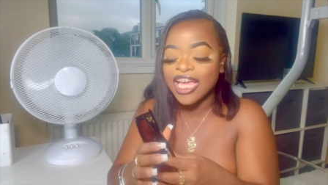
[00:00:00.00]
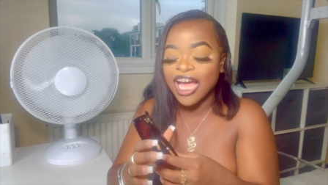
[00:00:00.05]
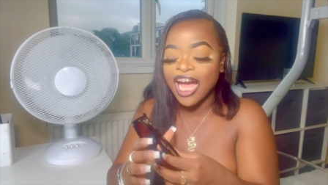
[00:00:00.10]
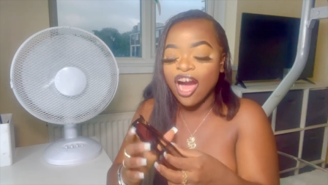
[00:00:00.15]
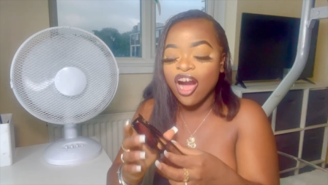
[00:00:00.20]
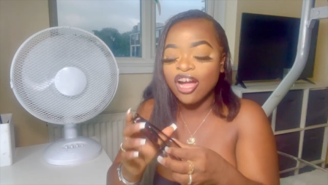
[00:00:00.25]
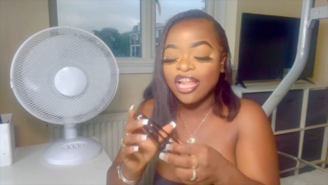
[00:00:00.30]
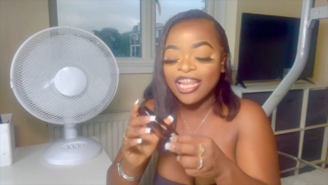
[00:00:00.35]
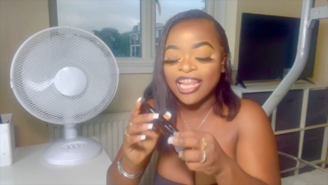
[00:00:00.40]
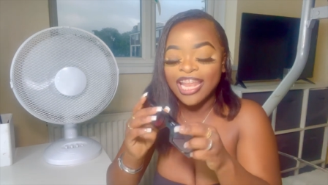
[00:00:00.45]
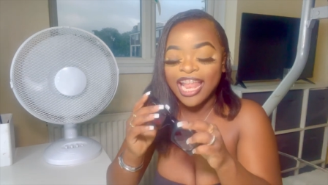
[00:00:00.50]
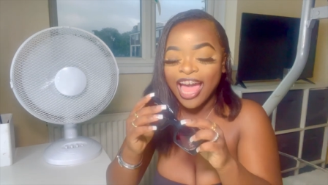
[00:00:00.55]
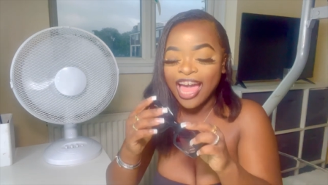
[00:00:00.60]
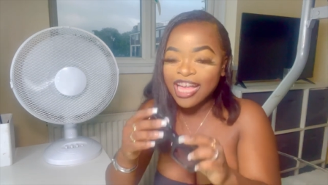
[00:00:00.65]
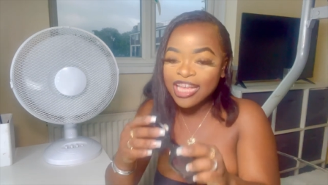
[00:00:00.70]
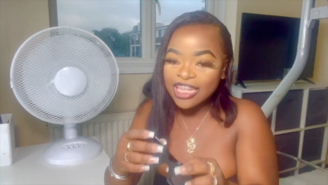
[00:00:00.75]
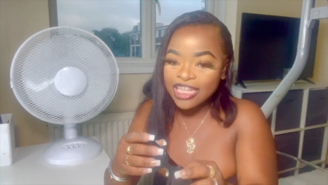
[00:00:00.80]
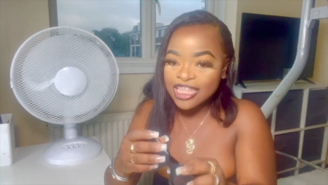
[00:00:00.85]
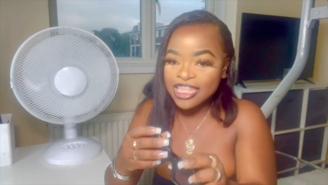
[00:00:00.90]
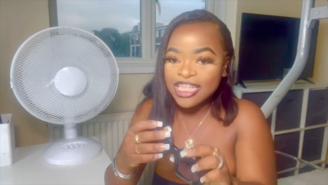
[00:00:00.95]
are
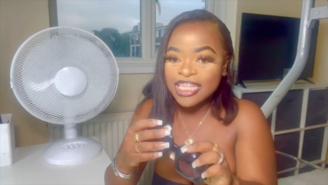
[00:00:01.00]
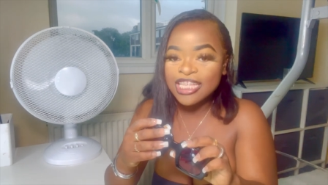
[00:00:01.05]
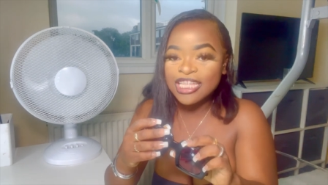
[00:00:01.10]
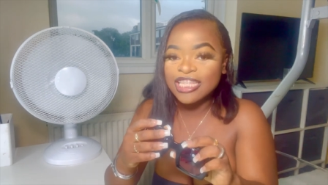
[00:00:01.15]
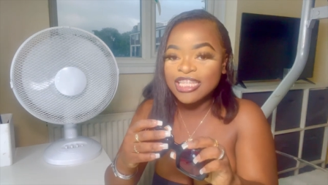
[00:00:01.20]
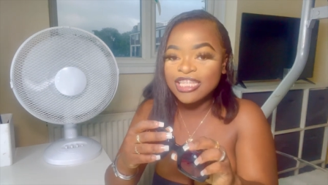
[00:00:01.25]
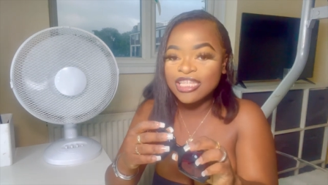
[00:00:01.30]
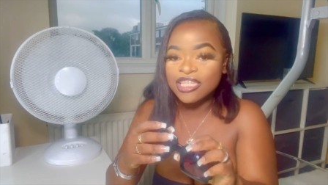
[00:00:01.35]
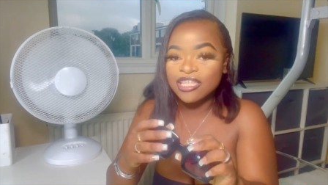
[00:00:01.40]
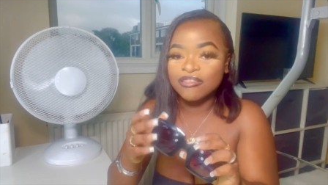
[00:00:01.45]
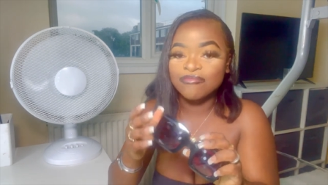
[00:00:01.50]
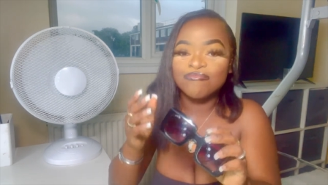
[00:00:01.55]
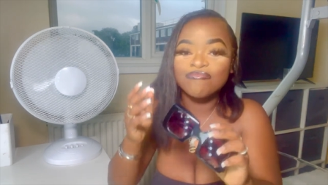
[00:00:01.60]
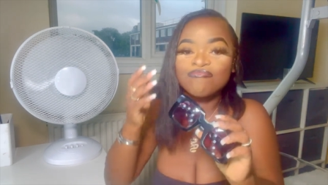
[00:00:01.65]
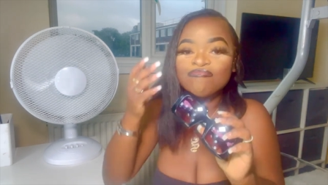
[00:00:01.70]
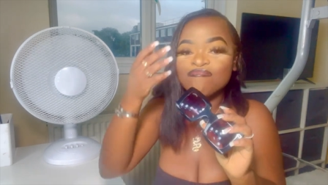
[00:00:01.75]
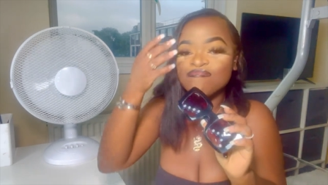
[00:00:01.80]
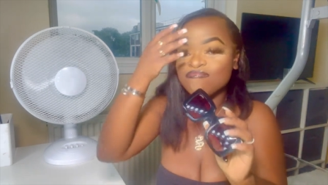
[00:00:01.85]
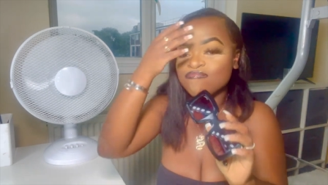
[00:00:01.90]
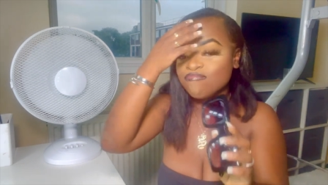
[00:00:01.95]
like these
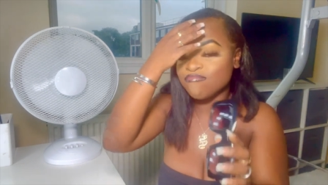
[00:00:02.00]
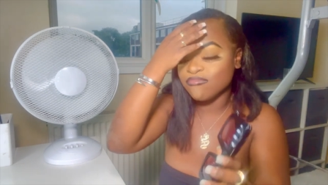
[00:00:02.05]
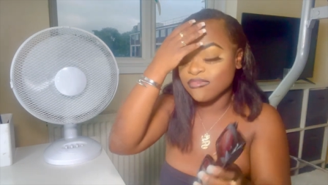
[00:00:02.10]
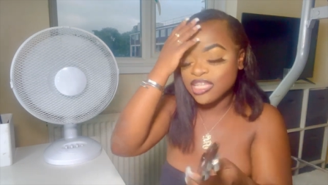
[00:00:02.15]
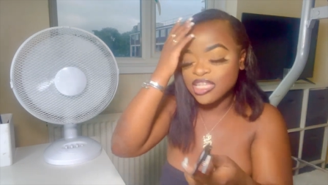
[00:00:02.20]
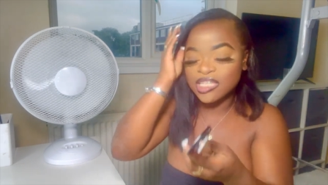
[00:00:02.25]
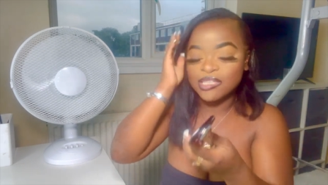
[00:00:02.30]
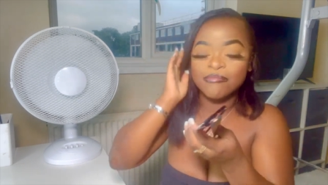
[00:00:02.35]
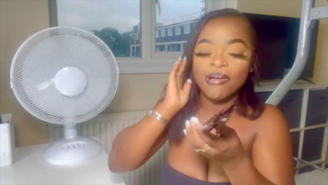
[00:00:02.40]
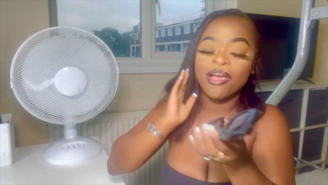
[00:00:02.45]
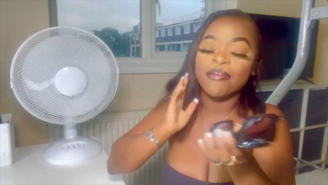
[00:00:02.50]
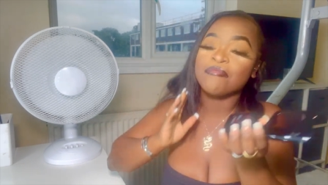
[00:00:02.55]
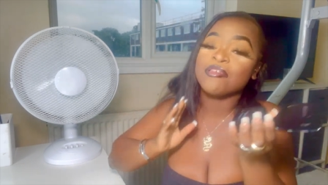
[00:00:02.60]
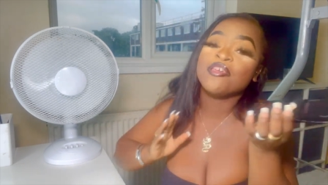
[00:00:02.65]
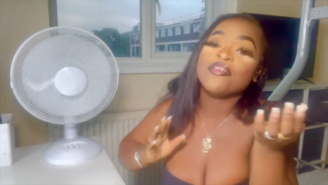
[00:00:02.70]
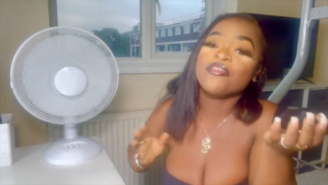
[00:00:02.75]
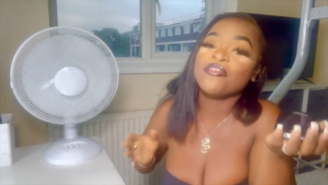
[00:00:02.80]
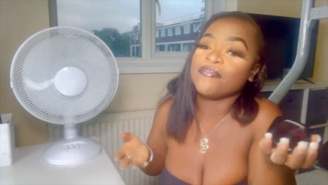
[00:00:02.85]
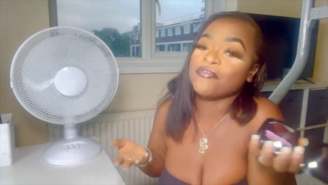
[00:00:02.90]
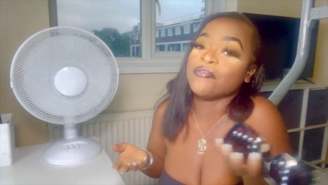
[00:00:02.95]
this might be
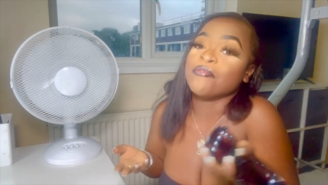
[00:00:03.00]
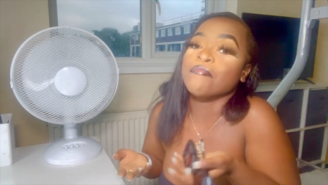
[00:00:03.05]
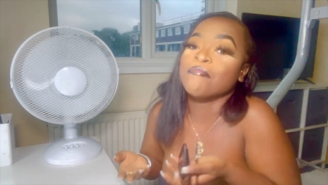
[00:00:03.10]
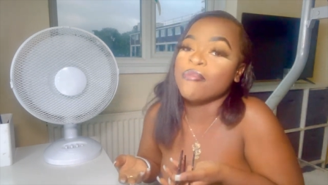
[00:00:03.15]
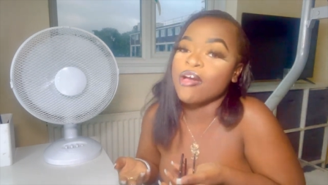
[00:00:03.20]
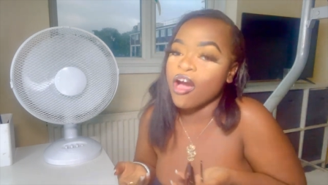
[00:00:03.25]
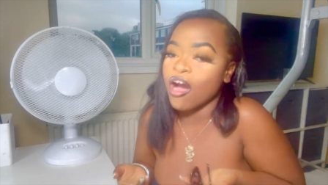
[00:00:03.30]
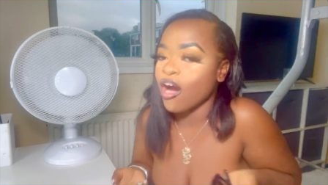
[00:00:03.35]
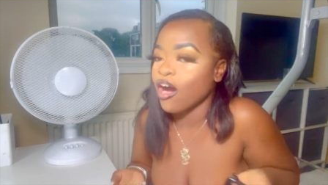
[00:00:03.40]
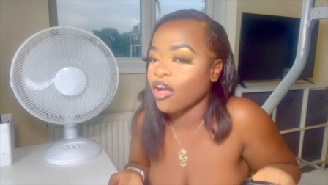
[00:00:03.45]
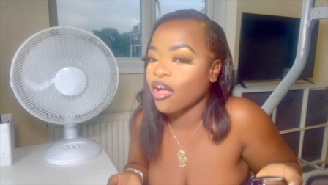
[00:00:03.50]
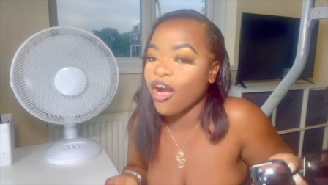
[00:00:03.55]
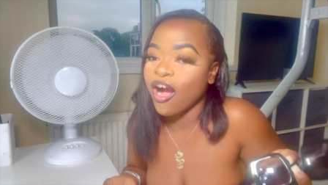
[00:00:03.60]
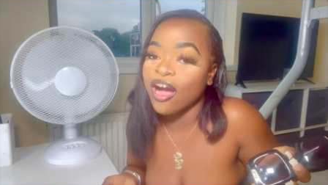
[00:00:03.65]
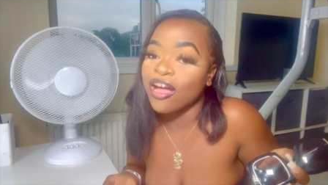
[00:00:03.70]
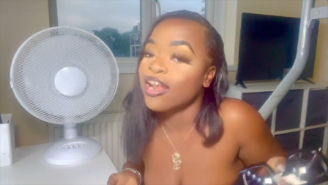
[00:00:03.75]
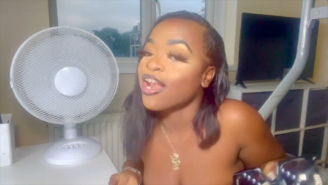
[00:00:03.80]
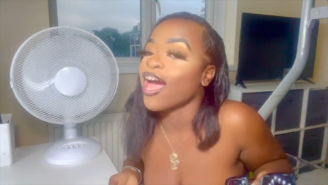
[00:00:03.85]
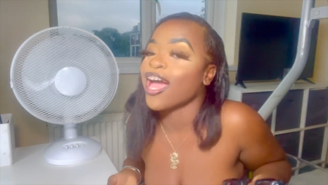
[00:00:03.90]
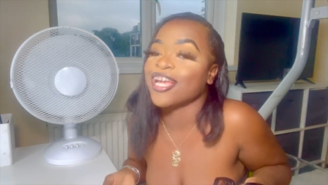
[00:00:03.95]
even better i
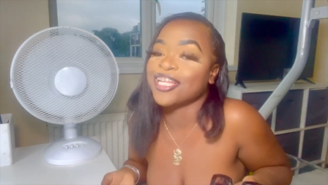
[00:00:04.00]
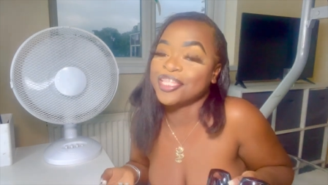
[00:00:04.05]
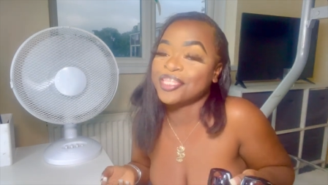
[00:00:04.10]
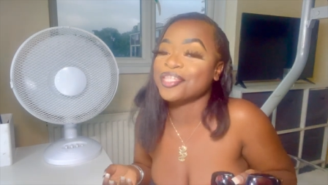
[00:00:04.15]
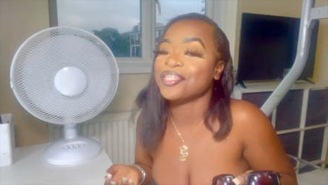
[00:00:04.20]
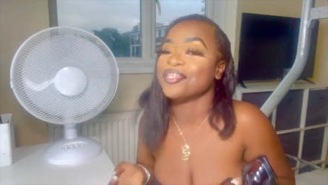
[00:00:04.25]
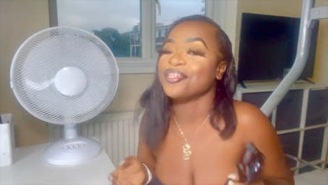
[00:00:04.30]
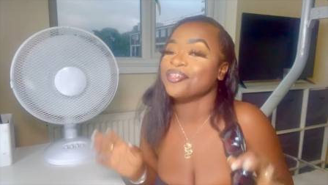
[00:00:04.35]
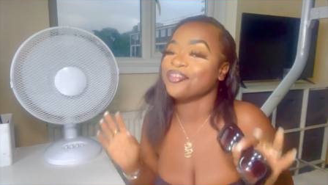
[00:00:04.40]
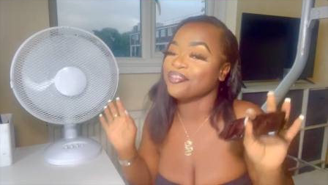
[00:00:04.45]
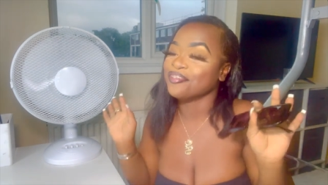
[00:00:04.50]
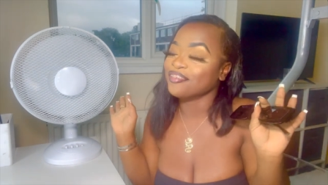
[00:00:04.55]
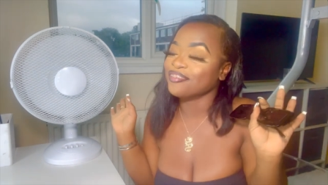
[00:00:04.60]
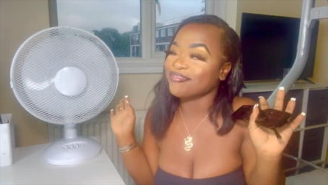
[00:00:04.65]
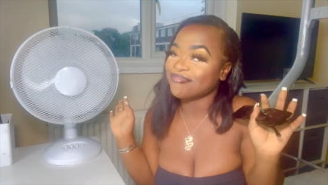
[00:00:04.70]
can't lie to you